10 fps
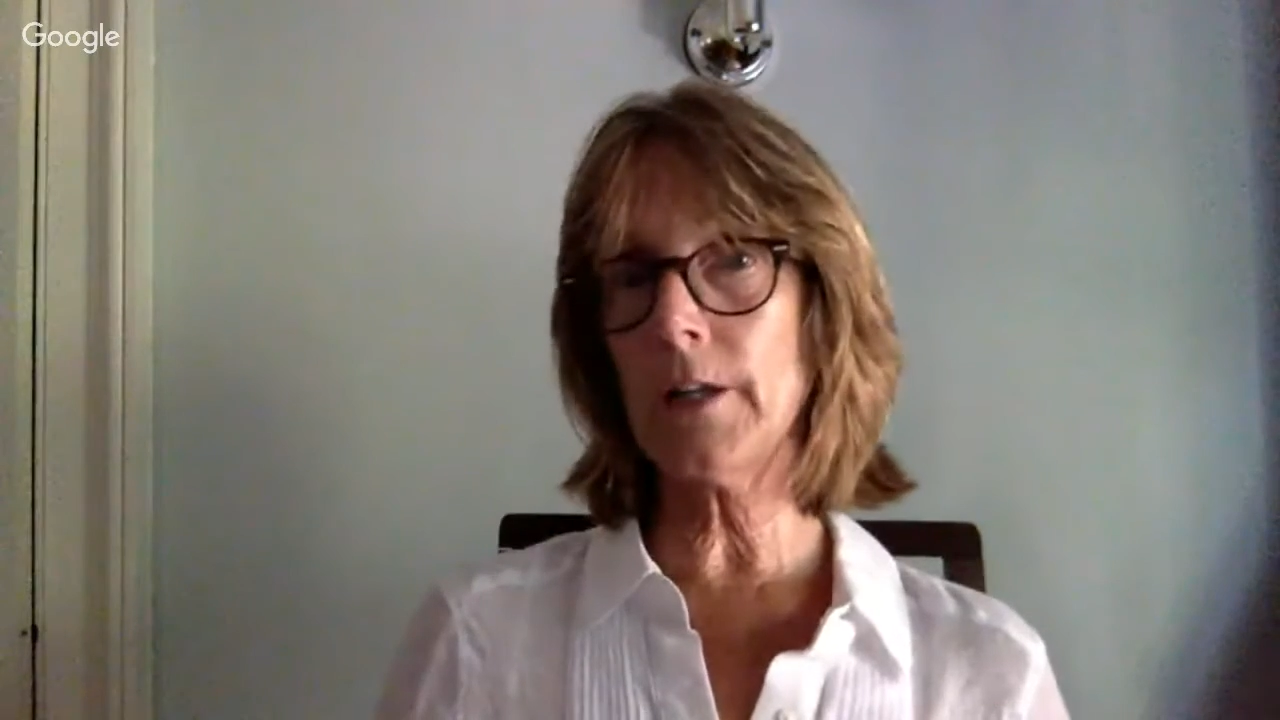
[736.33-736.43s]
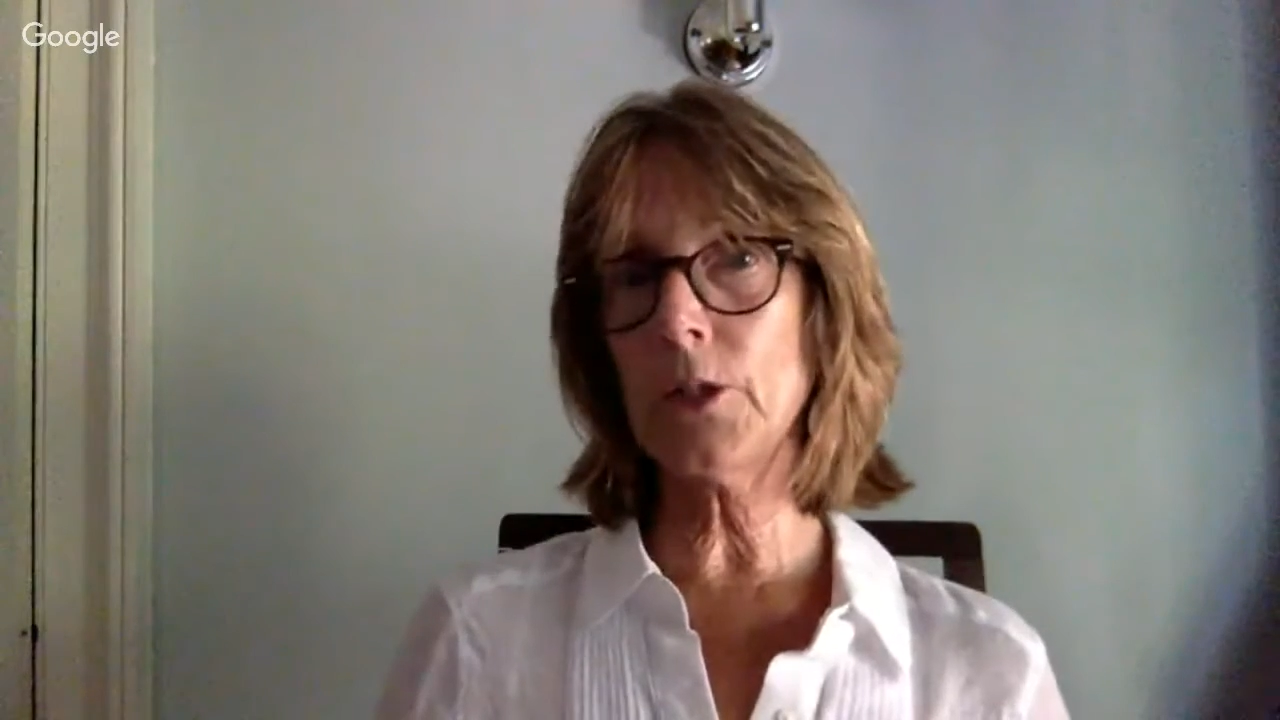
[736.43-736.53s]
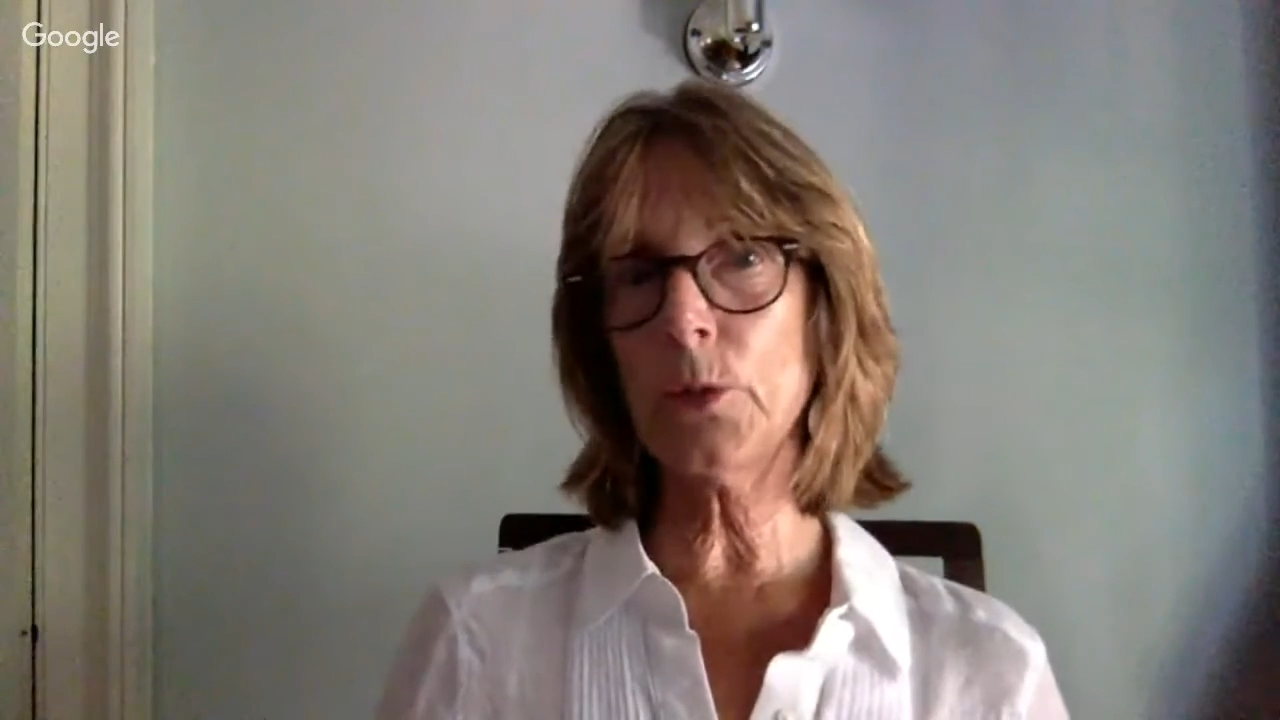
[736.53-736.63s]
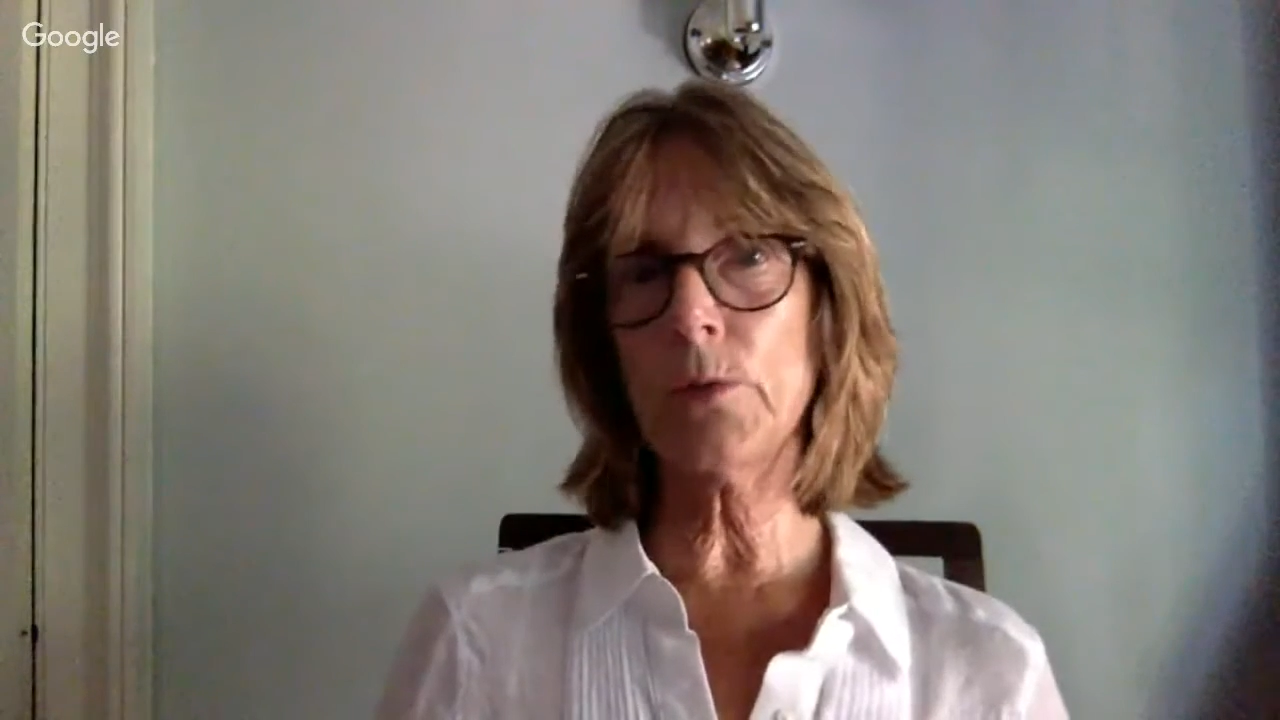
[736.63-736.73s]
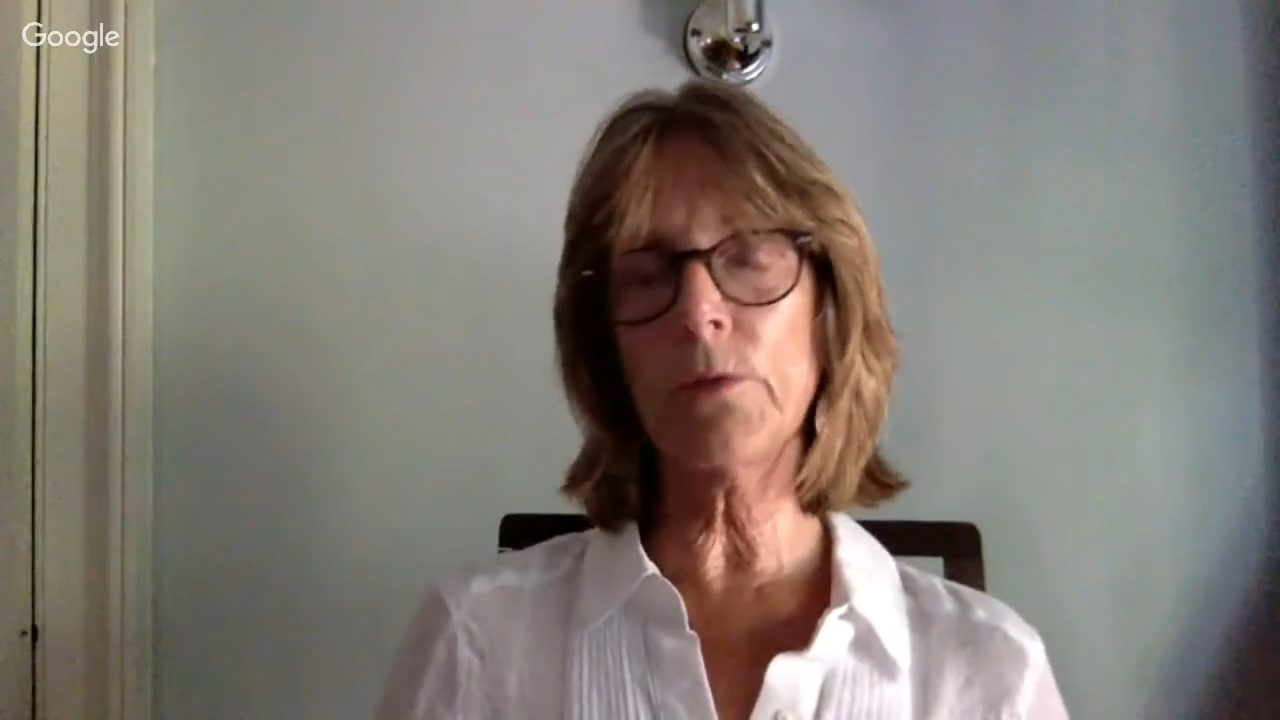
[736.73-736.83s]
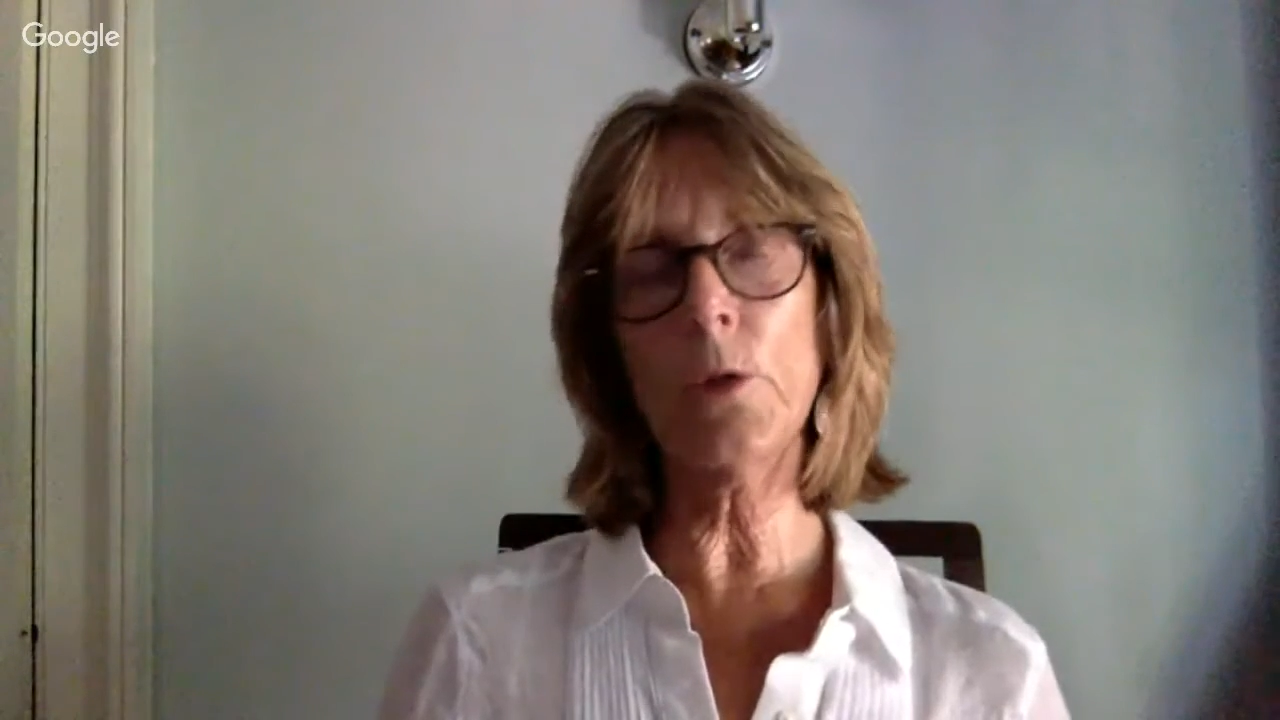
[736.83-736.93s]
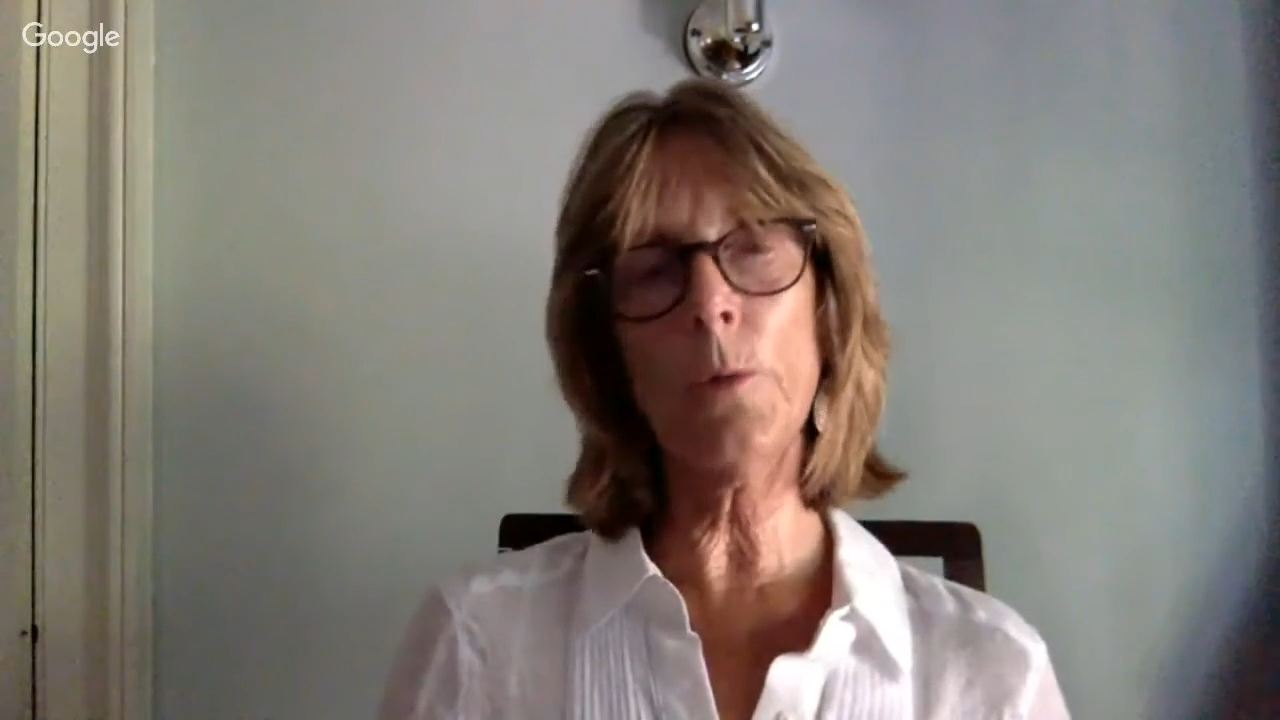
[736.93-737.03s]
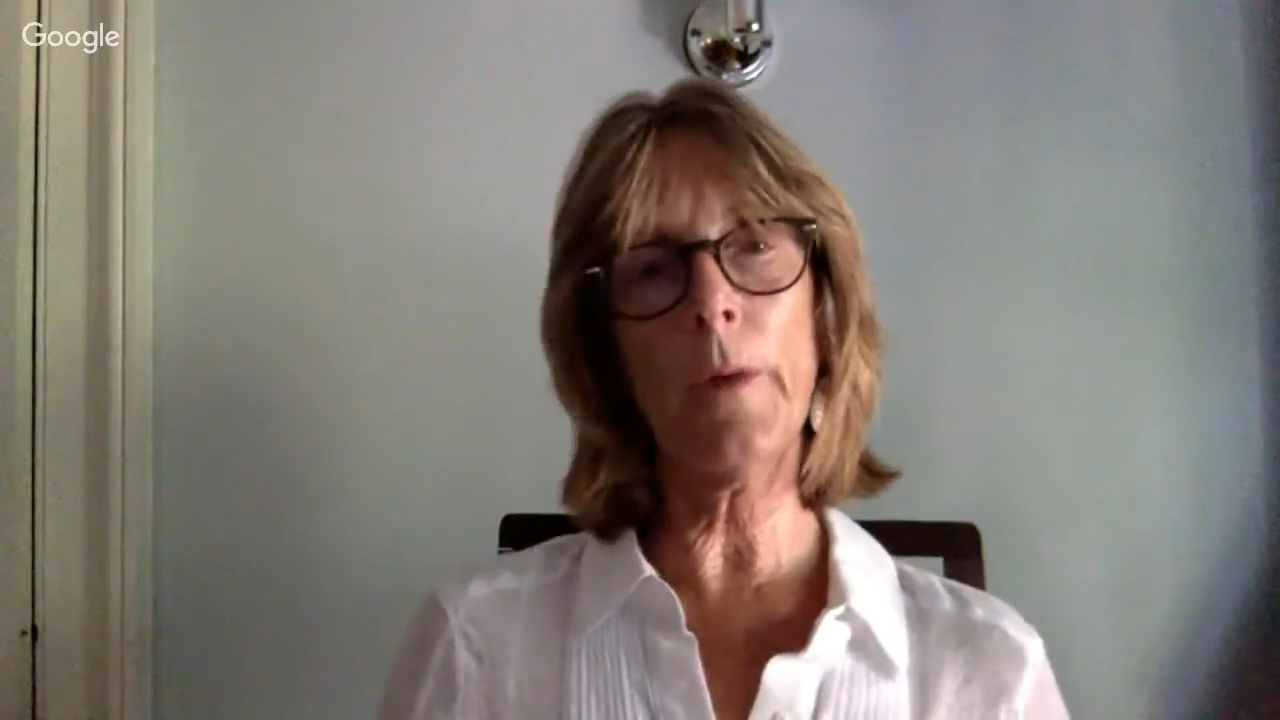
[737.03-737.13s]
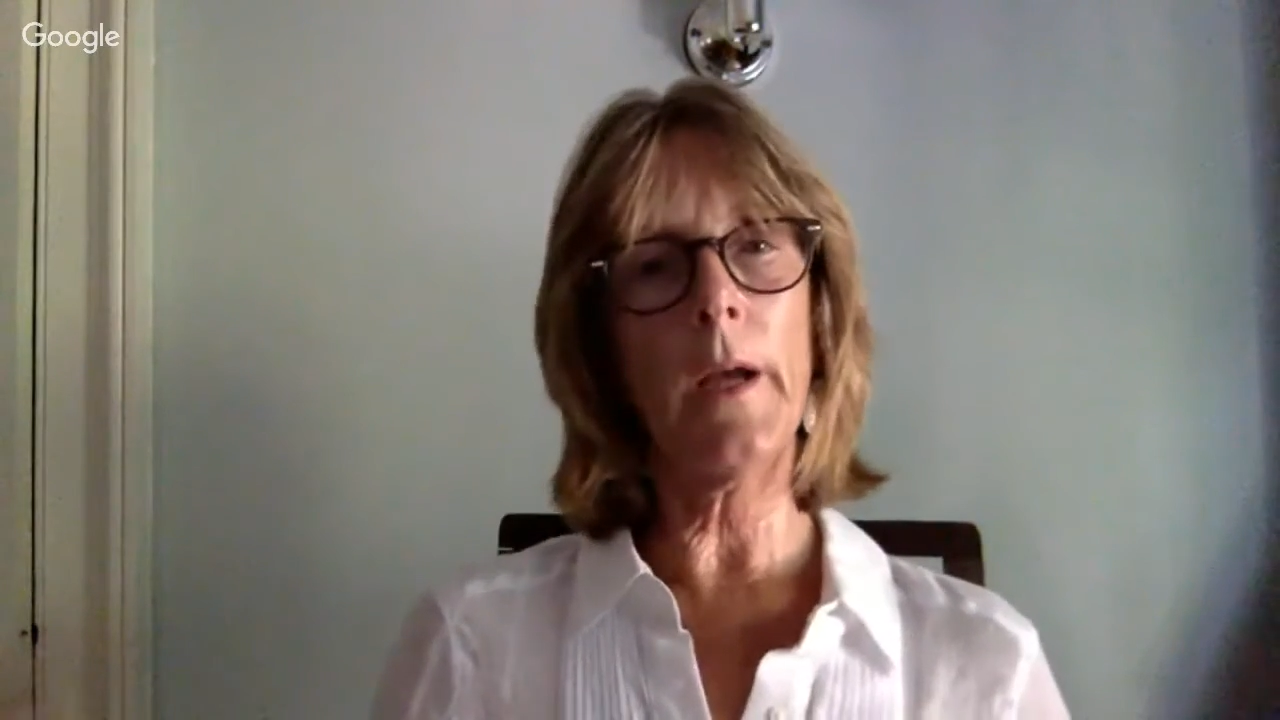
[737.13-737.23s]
to a group.